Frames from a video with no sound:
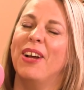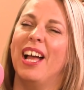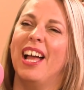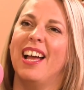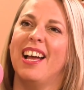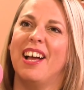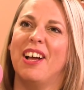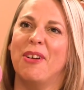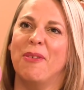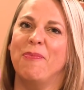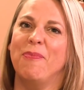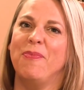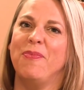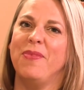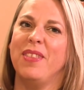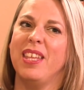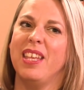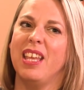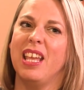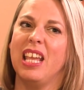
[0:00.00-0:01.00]

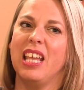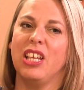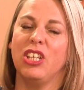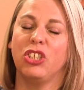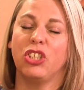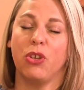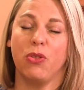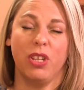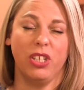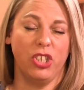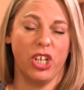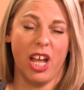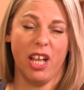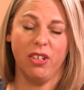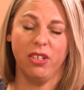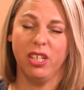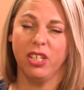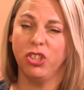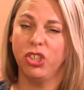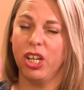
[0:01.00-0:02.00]
the
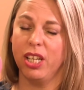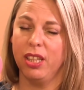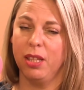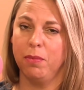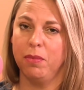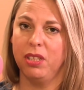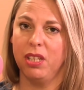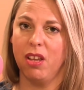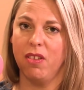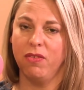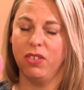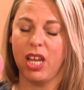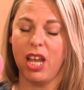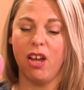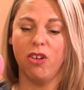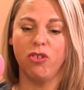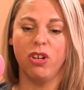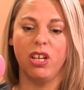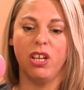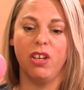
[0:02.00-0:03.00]
child can check themselves
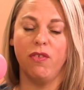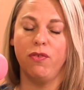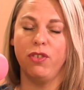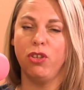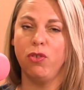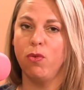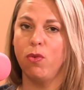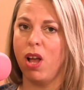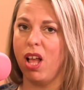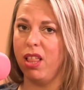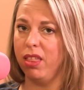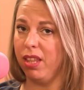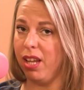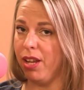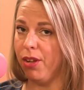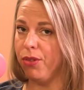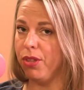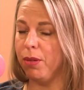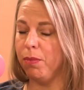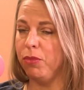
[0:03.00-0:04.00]
out if you
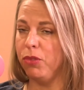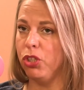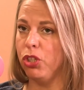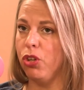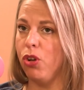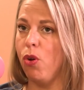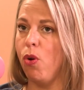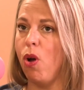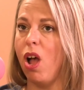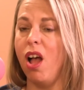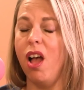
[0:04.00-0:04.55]
allow them to.